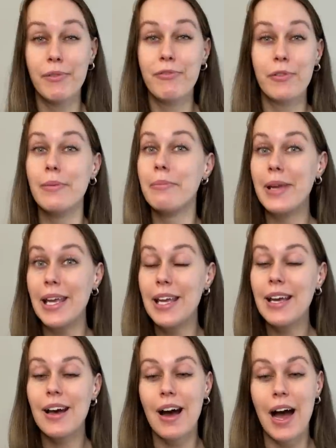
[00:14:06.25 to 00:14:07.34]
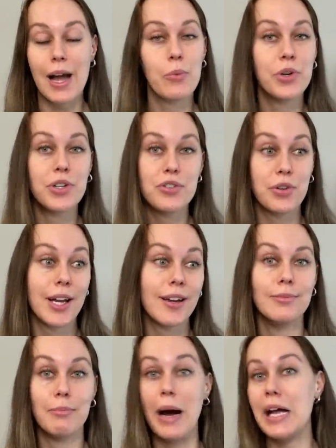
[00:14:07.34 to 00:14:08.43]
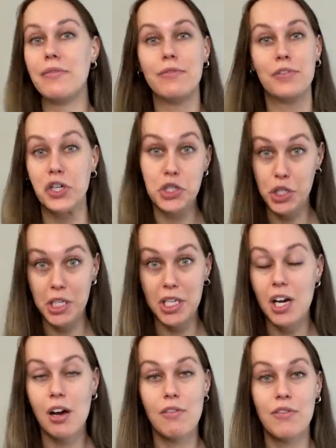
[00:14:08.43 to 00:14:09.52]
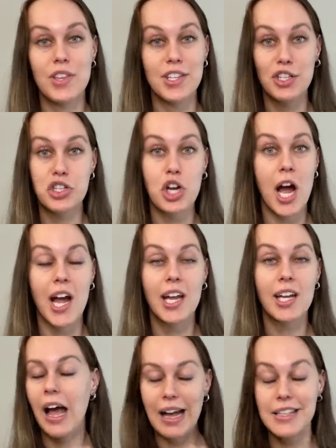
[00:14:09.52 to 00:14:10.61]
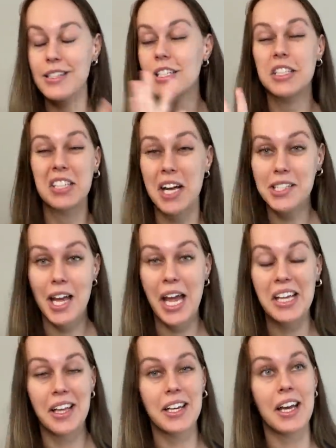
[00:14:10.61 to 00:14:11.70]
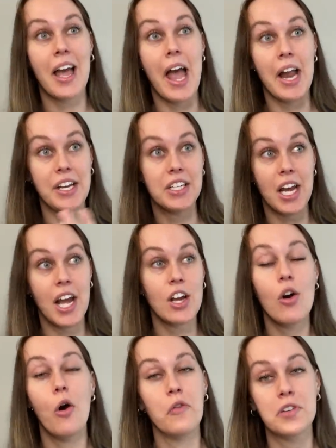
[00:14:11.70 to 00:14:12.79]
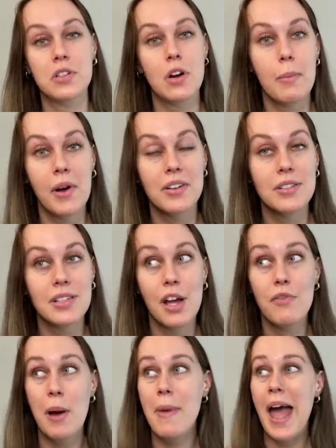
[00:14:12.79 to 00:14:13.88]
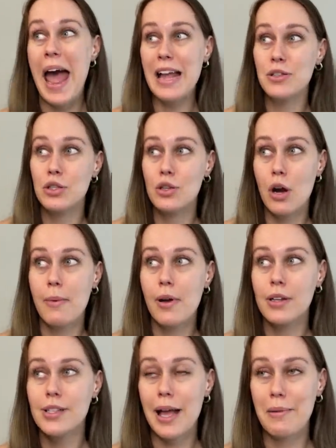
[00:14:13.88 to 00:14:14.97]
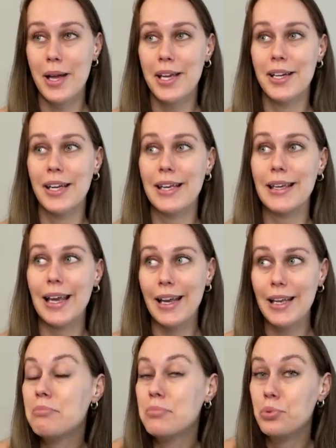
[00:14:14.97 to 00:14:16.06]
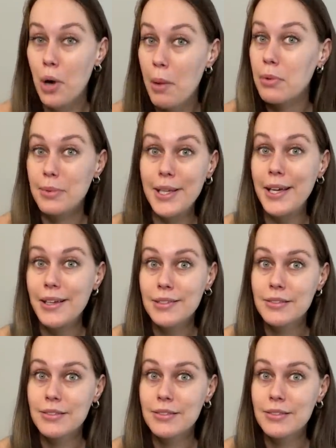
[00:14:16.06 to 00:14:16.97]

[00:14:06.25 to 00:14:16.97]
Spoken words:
for me, I would drink my version of this chai iced latte like any day over Starbucks. If I'm at Starbucks, am I gonna get it? Probably.